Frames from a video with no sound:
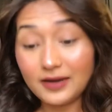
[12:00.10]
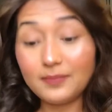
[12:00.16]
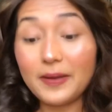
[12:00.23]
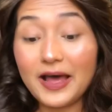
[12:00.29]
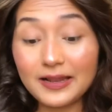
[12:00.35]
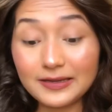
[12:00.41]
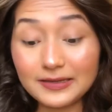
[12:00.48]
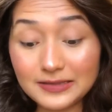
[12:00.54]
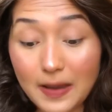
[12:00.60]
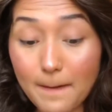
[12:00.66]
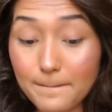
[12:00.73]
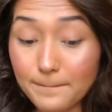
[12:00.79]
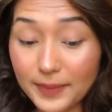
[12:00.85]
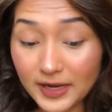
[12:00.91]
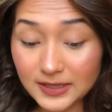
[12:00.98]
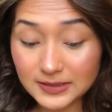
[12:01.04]
palette,
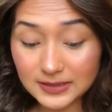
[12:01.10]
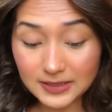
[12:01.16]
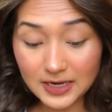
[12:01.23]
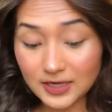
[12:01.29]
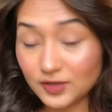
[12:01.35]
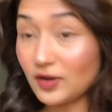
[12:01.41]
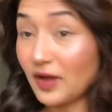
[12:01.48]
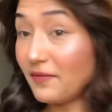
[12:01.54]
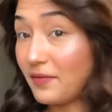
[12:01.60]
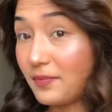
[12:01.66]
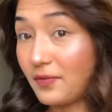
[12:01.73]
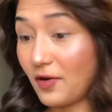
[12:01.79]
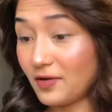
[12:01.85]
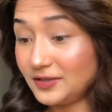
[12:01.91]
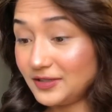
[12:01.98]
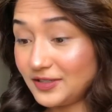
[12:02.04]
but I do have a
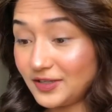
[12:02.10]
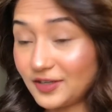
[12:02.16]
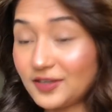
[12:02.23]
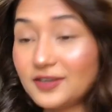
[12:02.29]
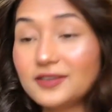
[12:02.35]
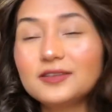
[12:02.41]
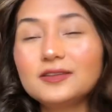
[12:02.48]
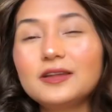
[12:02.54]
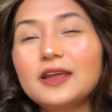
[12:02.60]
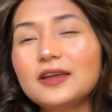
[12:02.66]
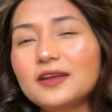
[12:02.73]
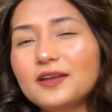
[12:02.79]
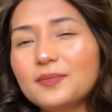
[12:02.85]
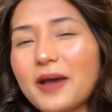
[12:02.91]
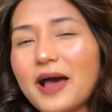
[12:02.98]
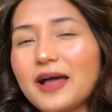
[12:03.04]
bronzer. The Naked
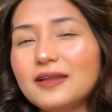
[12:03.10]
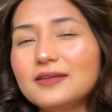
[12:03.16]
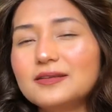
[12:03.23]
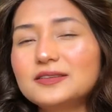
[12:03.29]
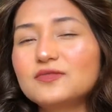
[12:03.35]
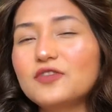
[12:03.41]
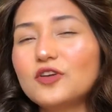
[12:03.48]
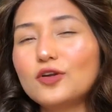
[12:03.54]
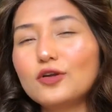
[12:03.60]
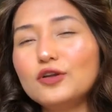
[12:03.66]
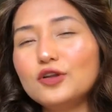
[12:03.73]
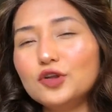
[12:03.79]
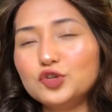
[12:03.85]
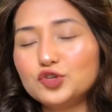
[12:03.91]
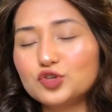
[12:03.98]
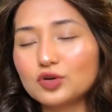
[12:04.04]
Heat palette is very
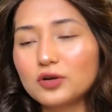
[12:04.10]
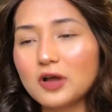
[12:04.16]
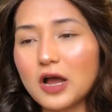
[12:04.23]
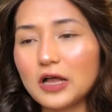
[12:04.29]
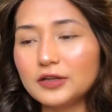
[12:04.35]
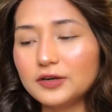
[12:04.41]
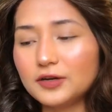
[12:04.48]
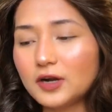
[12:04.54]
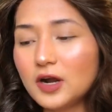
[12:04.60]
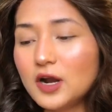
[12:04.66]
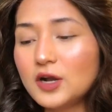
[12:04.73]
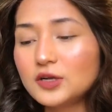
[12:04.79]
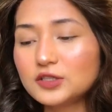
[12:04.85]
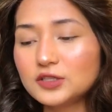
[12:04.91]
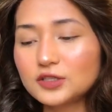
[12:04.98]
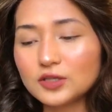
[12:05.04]
neutral color,
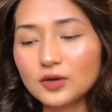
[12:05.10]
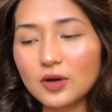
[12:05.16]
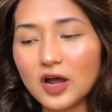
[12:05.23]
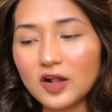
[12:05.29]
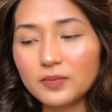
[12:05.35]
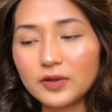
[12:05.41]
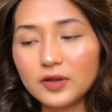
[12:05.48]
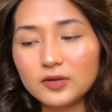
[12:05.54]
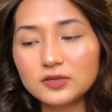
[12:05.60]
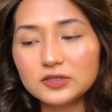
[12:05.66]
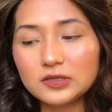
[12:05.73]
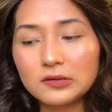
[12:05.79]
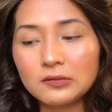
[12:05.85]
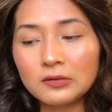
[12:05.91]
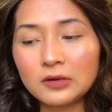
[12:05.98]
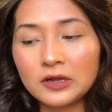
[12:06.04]
so I'll be
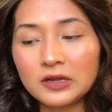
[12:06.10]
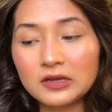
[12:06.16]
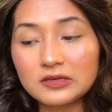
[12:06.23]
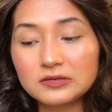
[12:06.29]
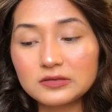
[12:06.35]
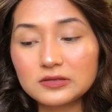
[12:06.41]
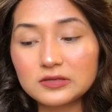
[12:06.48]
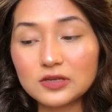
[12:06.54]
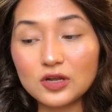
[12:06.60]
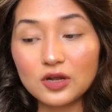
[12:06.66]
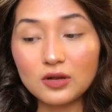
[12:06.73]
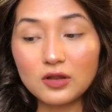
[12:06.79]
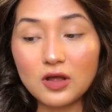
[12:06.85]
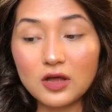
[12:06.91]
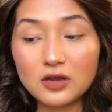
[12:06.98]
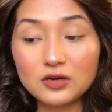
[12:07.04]
using, I guess, a
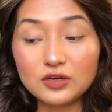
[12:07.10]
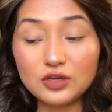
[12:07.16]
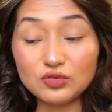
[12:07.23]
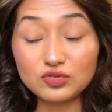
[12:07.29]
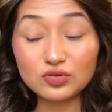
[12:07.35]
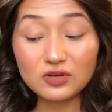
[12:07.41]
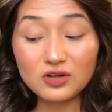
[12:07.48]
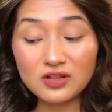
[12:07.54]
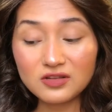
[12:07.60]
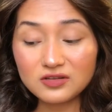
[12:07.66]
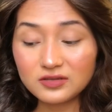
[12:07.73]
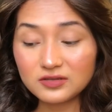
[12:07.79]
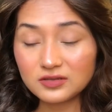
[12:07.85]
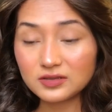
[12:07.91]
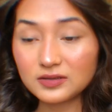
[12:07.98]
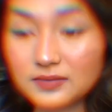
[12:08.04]
lot of neutral colors.